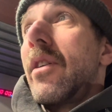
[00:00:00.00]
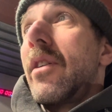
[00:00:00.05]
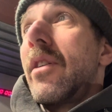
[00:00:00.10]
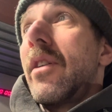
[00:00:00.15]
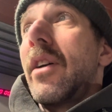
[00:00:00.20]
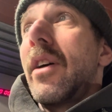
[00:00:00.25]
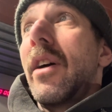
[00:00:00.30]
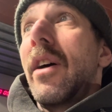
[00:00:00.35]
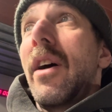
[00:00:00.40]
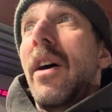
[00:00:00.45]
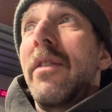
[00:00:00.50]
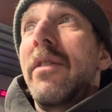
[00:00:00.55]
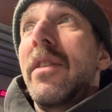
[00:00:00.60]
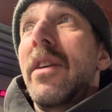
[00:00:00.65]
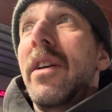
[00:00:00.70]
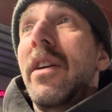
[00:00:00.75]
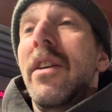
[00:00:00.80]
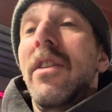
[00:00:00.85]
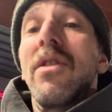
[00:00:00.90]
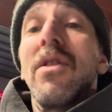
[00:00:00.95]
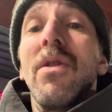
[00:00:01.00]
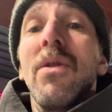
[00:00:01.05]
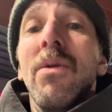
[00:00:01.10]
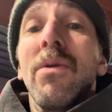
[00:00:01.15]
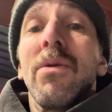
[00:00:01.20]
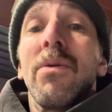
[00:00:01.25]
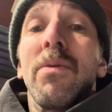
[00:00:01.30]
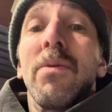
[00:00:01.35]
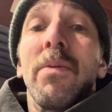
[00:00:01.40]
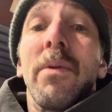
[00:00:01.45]
Like, I take a
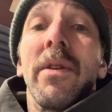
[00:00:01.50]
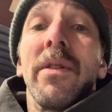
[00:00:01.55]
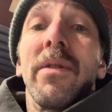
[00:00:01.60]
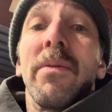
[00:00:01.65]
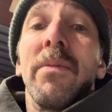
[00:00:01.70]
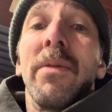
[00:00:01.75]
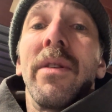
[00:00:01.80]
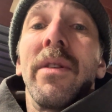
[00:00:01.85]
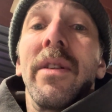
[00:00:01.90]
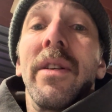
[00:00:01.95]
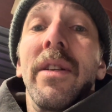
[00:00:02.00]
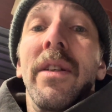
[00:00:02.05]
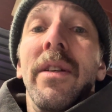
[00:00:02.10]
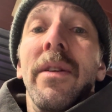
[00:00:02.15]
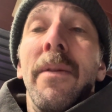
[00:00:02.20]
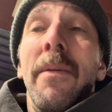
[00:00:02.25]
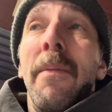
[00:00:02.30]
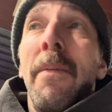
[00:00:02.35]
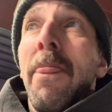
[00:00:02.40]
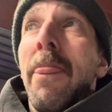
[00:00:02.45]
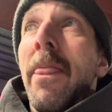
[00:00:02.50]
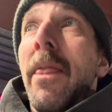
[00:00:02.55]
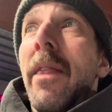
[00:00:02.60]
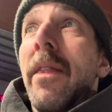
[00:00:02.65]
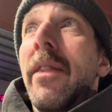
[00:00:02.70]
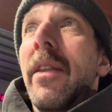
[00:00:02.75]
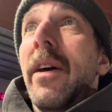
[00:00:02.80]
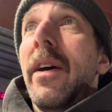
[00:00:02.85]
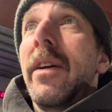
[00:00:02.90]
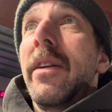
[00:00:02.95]
huge responsibility
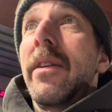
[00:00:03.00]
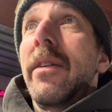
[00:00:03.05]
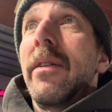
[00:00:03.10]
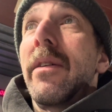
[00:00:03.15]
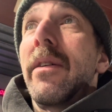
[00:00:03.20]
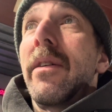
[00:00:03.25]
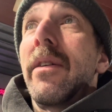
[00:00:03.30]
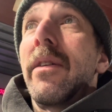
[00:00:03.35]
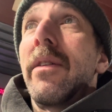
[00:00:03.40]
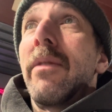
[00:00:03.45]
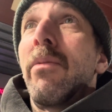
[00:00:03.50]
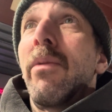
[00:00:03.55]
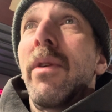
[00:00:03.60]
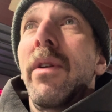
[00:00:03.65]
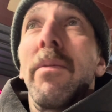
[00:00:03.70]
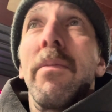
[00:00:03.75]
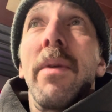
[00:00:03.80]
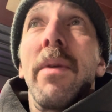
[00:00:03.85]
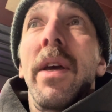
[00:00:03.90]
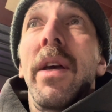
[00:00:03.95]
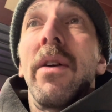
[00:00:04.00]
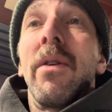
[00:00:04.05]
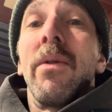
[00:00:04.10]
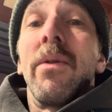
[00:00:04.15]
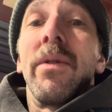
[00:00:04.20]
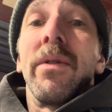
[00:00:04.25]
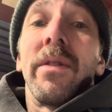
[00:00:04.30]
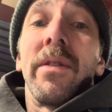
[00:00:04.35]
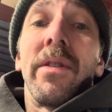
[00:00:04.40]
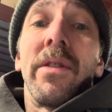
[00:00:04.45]
that one of the main
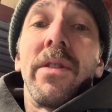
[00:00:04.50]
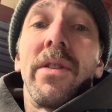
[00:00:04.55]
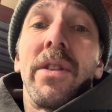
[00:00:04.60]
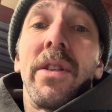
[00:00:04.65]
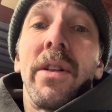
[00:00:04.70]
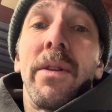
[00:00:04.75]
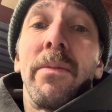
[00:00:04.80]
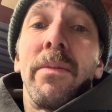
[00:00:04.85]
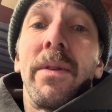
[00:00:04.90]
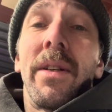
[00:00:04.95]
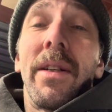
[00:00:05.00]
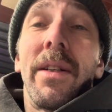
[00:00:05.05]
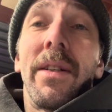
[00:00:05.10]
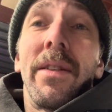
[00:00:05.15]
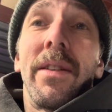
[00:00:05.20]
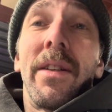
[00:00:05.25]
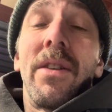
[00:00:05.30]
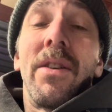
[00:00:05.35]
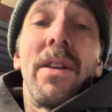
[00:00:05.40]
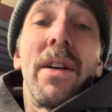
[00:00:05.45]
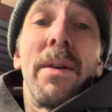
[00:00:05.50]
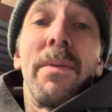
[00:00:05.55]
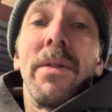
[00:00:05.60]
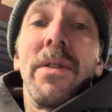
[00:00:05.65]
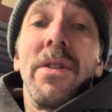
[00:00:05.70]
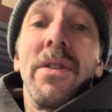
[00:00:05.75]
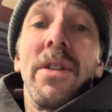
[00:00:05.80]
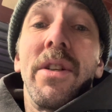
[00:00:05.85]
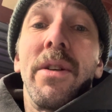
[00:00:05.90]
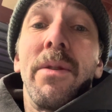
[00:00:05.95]
goals in this gym is that you come to the
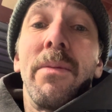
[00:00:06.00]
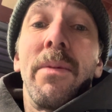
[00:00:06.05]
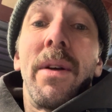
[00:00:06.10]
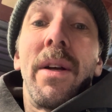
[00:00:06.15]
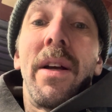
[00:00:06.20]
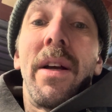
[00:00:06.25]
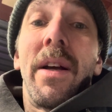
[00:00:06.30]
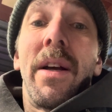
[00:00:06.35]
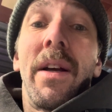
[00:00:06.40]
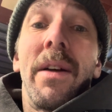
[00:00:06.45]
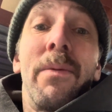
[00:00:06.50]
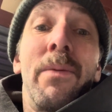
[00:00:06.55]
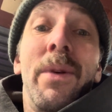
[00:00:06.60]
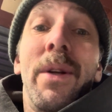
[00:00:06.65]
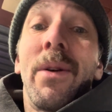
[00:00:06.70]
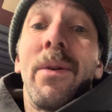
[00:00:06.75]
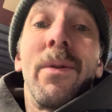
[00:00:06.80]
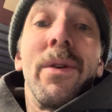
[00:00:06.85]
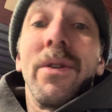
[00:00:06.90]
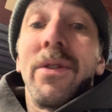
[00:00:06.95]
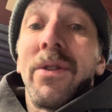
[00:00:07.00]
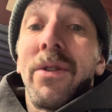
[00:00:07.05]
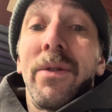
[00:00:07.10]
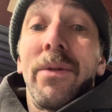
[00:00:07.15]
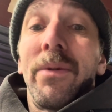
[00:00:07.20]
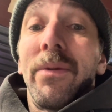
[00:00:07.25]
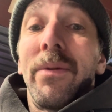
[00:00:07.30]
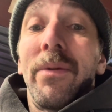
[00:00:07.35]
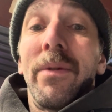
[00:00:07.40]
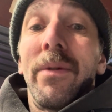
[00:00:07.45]
gym and we don't hurt you.
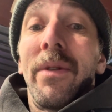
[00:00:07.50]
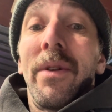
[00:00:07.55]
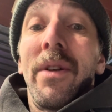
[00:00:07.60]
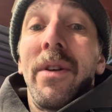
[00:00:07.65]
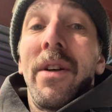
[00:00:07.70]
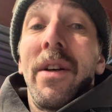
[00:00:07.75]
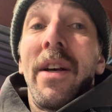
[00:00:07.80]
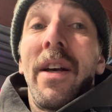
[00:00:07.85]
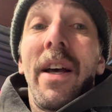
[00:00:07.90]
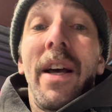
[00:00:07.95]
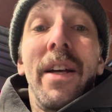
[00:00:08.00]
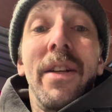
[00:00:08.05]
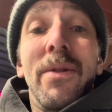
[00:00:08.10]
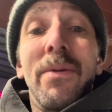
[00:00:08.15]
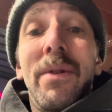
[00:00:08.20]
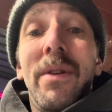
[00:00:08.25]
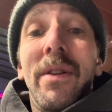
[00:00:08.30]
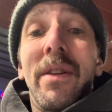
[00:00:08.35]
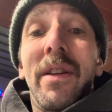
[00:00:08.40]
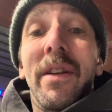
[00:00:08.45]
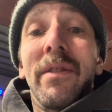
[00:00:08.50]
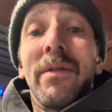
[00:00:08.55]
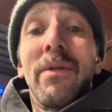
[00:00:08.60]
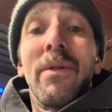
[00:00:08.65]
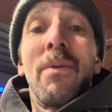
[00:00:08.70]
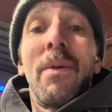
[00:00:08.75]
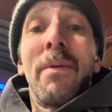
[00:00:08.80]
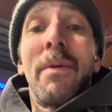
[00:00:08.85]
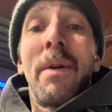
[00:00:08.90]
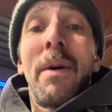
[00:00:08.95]
And doing things for a
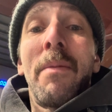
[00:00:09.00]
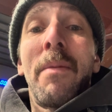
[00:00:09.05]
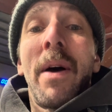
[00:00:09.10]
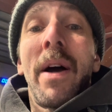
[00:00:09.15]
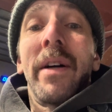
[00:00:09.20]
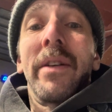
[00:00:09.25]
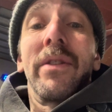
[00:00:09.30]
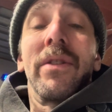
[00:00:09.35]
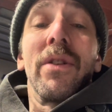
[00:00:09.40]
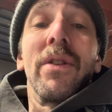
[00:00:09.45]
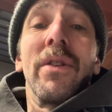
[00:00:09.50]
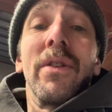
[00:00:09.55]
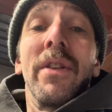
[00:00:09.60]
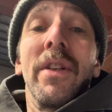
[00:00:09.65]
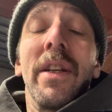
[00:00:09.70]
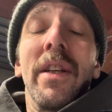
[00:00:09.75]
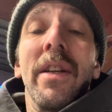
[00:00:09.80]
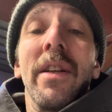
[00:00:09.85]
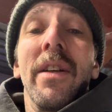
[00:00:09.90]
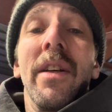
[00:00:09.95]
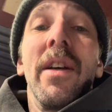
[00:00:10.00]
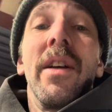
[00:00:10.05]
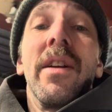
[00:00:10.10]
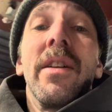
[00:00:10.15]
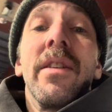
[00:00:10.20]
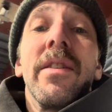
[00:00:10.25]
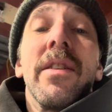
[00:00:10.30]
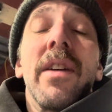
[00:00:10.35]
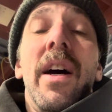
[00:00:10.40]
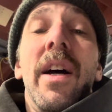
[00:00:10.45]
one rep max certainly
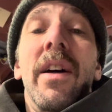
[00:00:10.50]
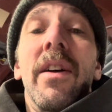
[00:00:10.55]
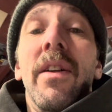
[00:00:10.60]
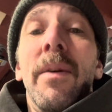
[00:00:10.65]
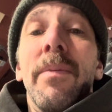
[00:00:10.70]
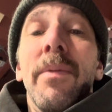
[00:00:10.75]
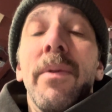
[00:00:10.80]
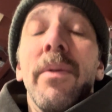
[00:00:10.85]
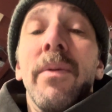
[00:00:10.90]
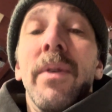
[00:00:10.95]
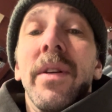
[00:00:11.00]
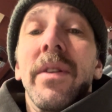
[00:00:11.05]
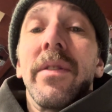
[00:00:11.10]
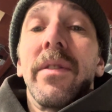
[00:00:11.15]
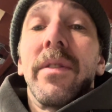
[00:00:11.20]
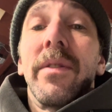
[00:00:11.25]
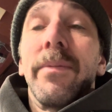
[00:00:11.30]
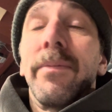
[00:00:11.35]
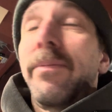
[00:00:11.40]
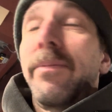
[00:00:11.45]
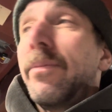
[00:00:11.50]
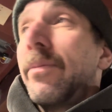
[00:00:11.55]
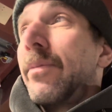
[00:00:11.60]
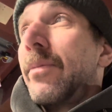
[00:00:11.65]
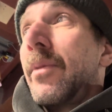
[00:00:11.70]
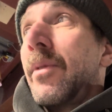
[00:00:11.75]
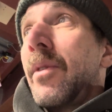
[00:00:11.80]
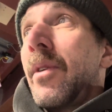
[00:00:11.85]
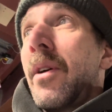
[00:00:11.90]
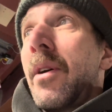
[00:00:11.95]
dial up the risk.
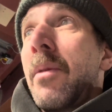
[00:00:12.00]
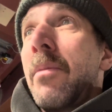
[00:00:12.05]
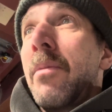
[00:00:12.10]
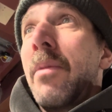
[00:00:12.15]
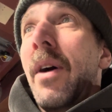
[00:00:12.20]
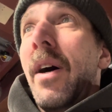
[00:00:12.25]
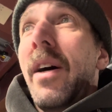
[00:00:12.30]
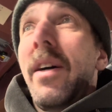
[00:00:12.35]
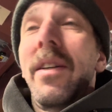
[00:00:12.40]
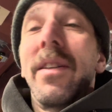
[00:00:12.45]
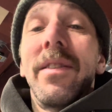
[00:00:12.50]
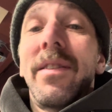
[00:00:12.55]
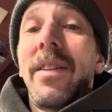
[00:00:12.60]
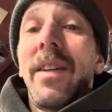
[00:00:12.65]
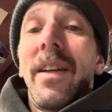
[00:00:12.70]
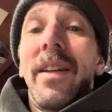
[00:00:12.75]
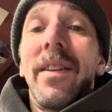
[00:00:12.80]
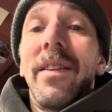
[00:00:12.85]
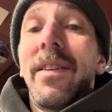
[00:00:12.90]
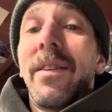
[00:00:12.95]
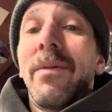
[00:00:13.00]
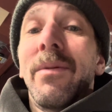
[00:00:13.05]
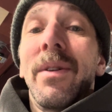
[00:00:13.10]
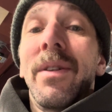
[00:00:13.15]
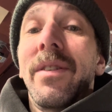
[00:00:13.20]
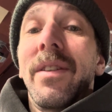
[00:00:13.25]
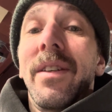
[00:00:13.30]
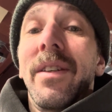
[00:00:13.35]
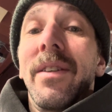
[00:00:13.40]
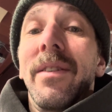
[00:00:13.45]
Well, I didn't see anything
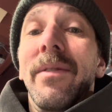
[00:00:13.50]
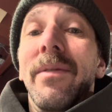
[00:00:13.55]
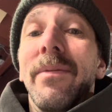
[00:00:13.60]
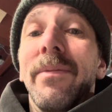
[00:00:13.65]
risky.